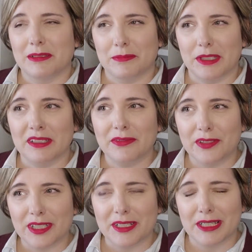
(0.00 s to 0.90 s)

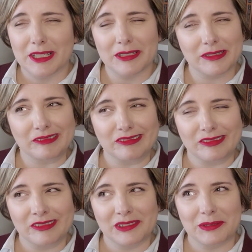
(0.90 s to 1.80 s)
Bigfoot,
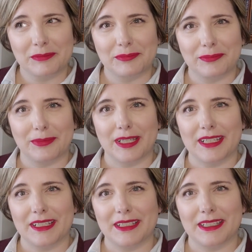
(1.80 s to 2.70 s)
but
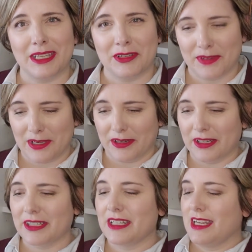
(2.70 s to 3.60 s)
here we are.